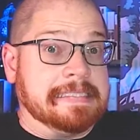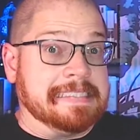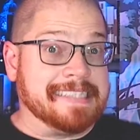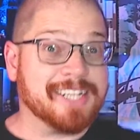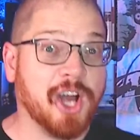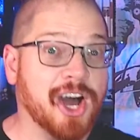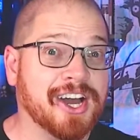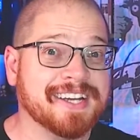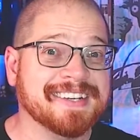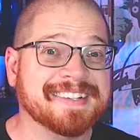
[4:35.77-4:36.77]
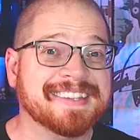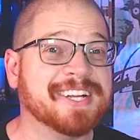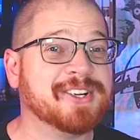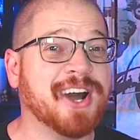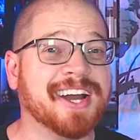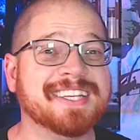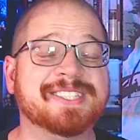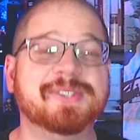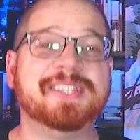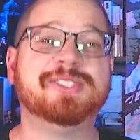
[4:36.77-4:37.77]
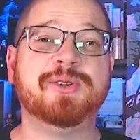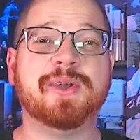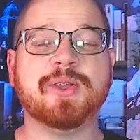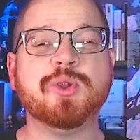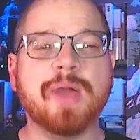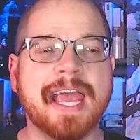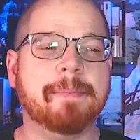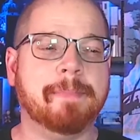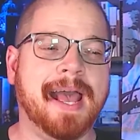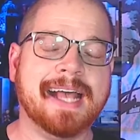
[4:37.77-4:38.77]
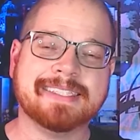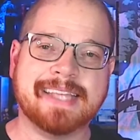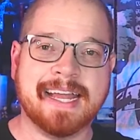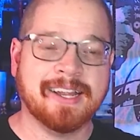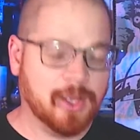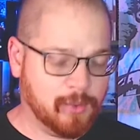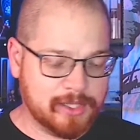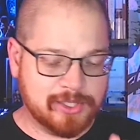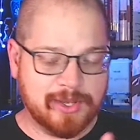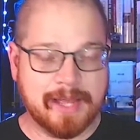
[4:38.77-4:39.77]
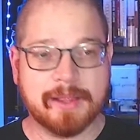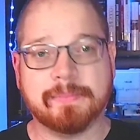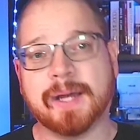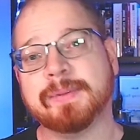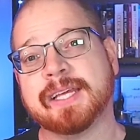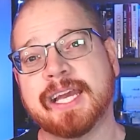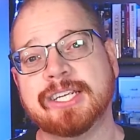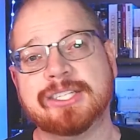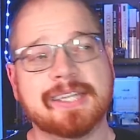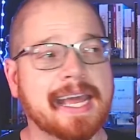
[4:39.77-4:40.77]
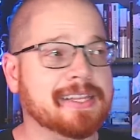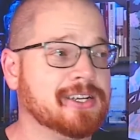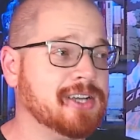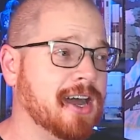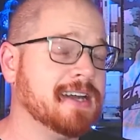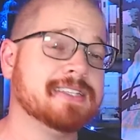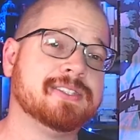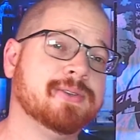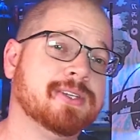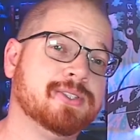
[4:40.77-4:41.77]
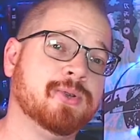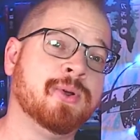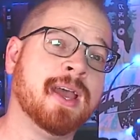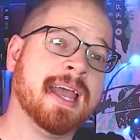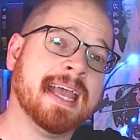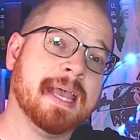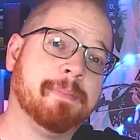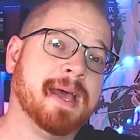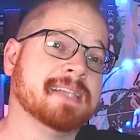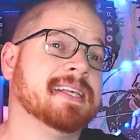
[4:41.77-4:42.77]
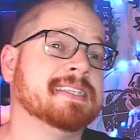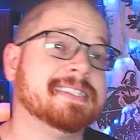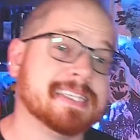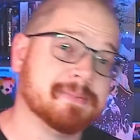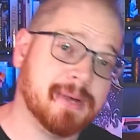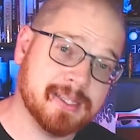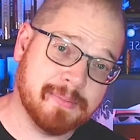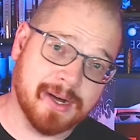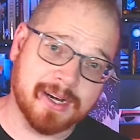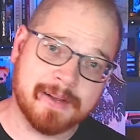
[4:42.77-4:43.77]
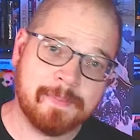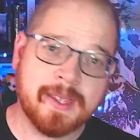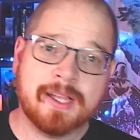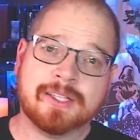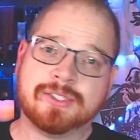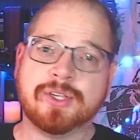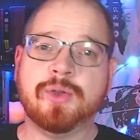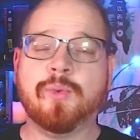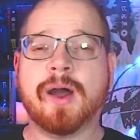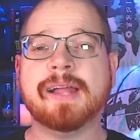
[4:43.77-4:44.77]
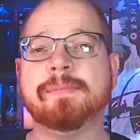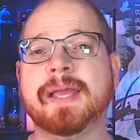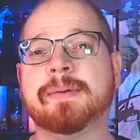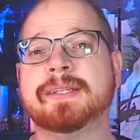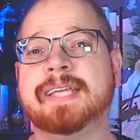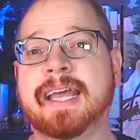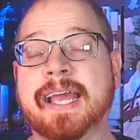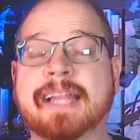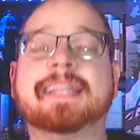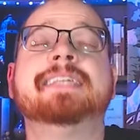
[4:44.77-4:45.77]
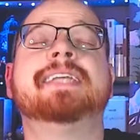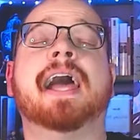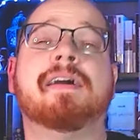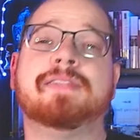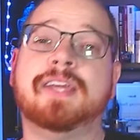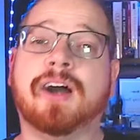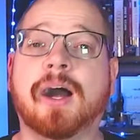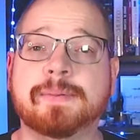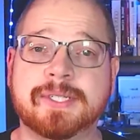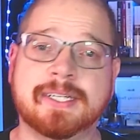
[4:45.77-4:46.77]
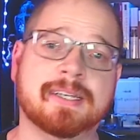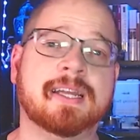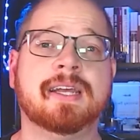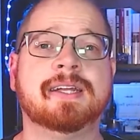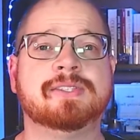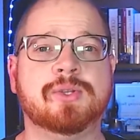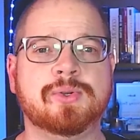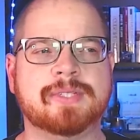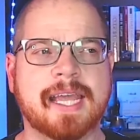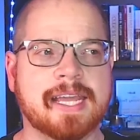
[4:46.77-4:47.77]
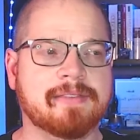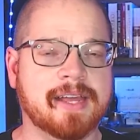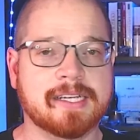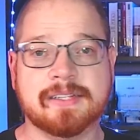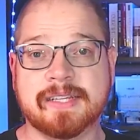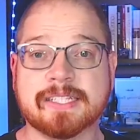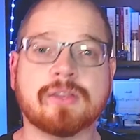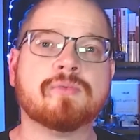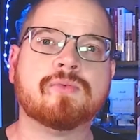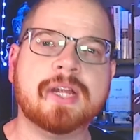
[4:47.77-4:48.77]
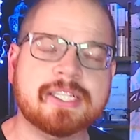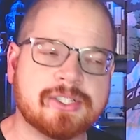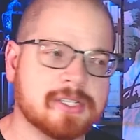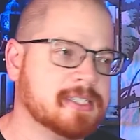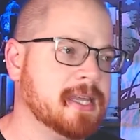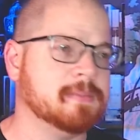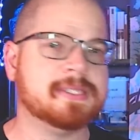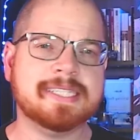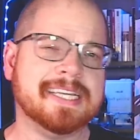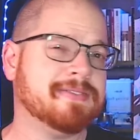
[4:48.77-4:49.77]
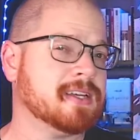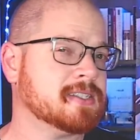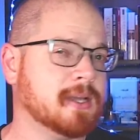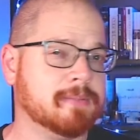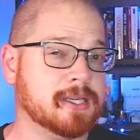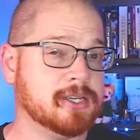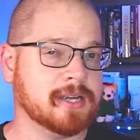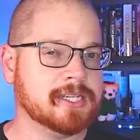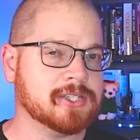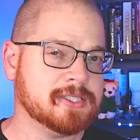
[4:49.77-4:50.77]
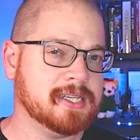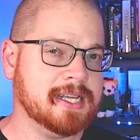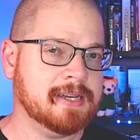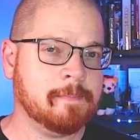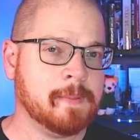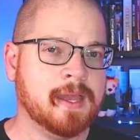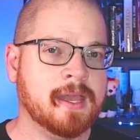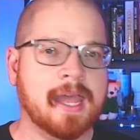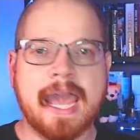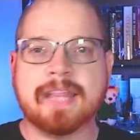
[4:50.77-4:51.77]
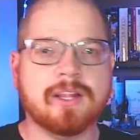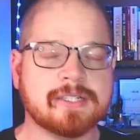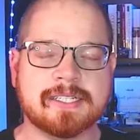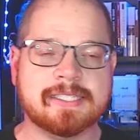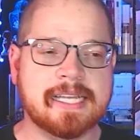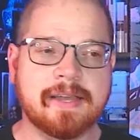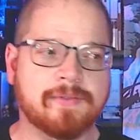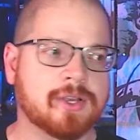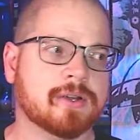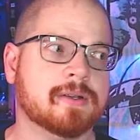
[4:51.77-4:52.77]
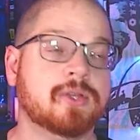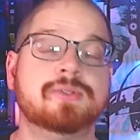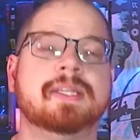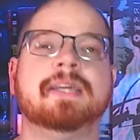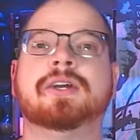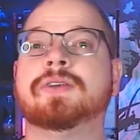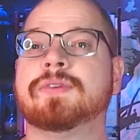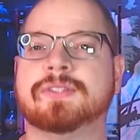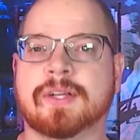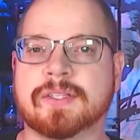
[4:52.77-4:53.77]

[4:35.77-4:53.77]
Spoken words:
they're gone. They're gone as soon as you hit past that, once you hit the publication, and they're gone as soon as you hit past that 6-month mark. So you want to be able to at least have the option to take advantage of these. Research them, see if there's something you're interested in, and look to see if you see good results